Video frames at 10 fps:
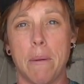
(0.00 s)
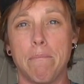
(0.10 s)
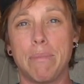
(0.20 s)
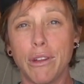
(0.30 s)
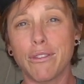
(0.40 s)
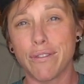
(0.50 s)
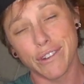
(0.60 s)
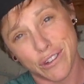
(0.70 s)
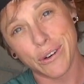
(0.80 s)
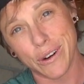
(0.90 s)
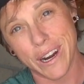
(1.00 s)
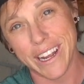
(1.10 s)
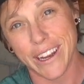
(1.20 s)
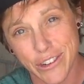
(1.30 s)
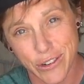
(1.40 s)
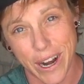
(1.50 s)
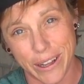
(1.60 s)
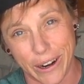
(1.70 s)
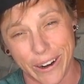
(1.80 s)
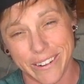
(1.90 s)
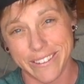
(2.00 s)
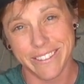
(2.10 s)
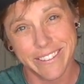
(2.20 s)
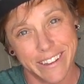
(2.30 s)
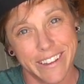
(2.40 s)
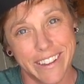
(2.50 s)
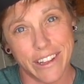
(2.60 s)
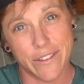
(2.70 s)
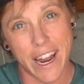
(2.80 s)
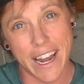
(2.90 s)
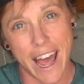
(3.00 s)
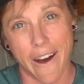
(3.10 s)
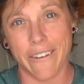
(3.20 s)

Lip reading: built for touring trailer? Let's find out.